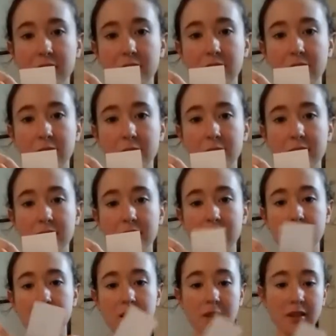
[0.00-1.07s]
along with
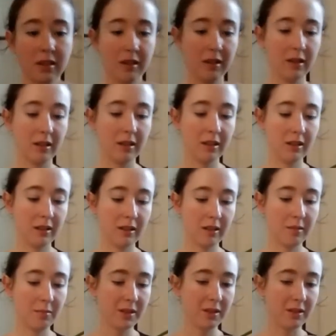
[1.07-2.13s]
the
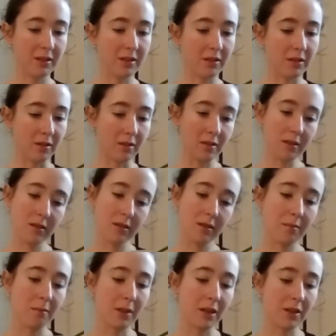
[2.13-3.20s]
business card,
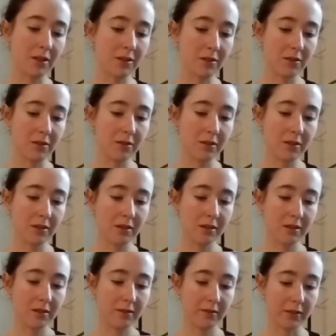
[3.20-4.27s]
Magical
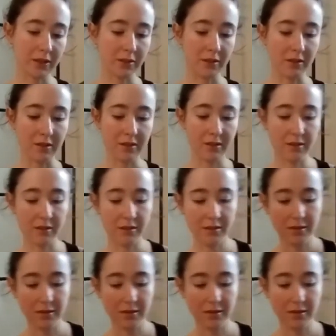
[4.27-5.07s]
Fashions.